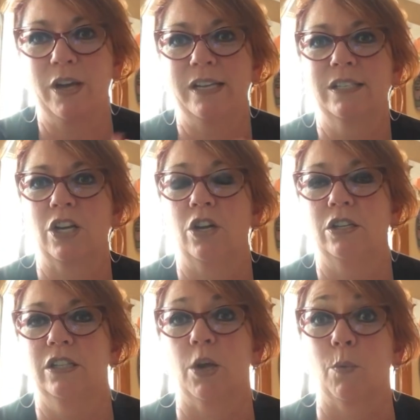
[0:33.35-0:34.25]
is
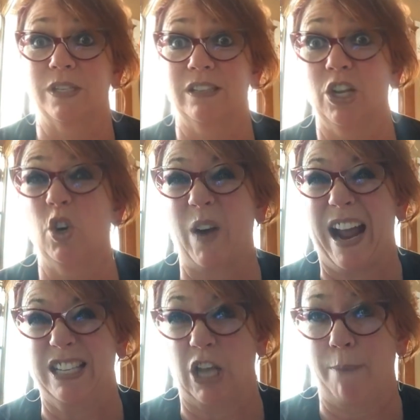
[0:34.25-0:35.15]
called There Was a Little
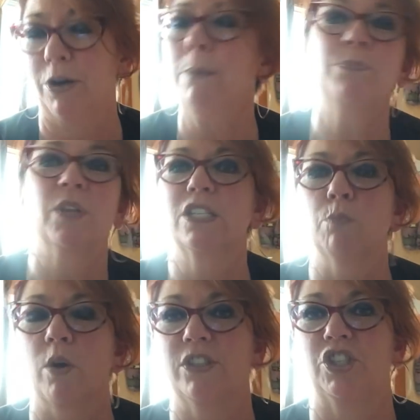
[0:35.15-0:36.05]
Grasshopper. It's
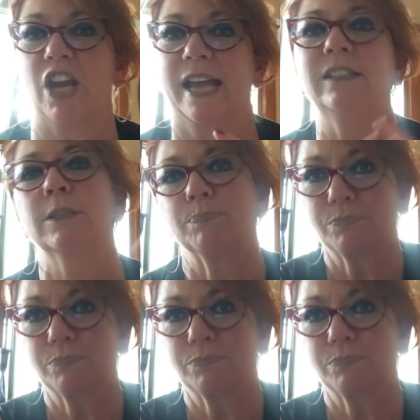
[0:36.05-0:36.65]
more of a chant.